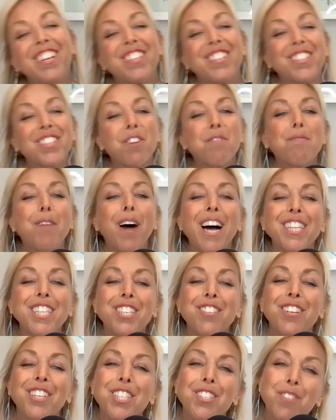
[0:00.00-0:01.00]
So POTS
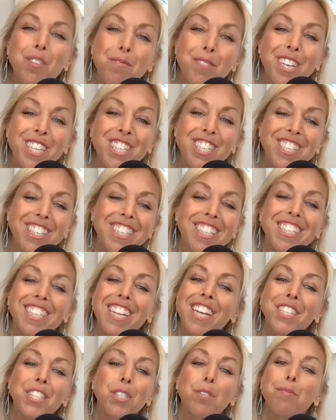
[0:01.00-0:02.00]
transformation is
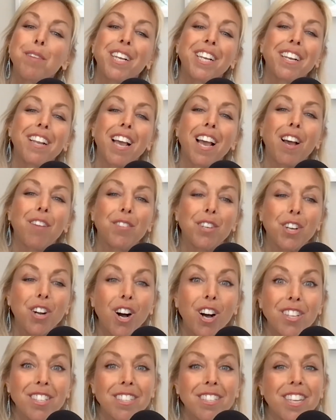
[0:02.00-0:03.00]
estimated to have a
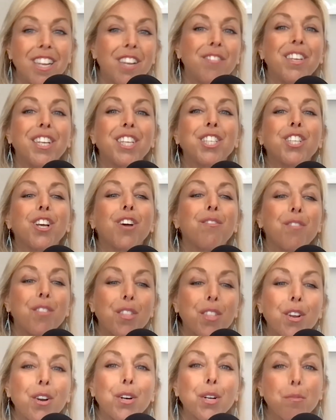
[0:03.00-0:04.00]
cost savings of
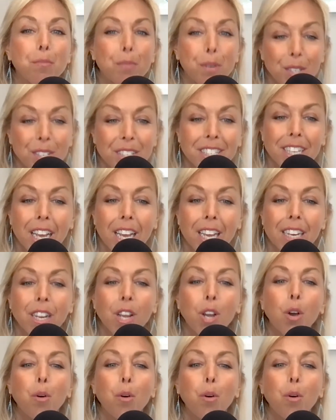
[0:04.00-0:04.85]
30%.